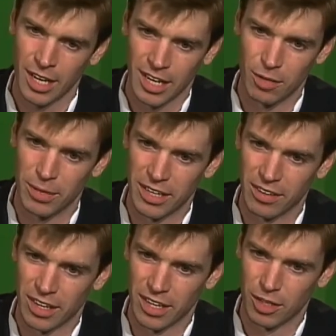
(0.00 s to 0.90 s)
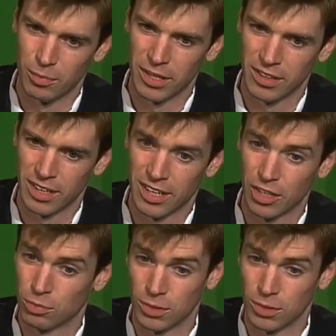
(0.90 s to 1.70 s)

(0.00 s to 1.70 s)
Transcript: kind of making that making that case.